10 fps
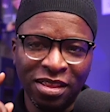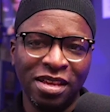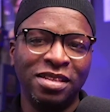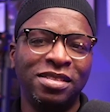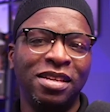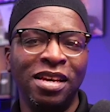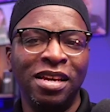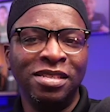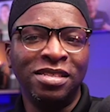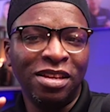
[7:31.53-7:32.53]
This
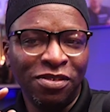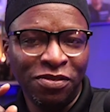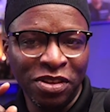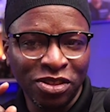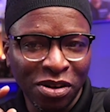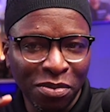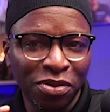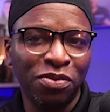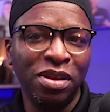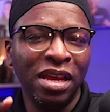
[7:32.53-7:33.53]
is feature
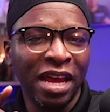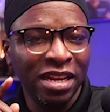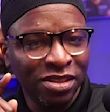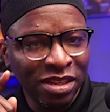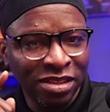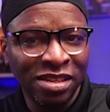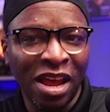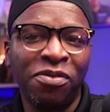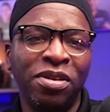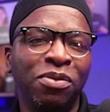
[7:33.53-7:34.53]
number three, and it is
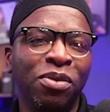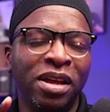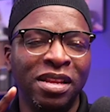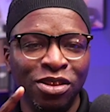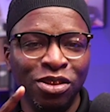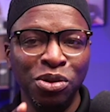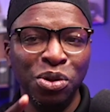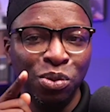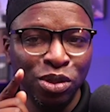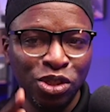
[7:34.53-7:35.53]
definitely one that
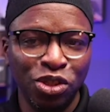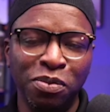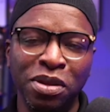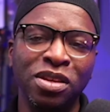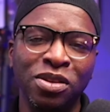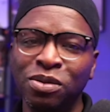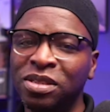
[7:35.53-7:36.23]
you should be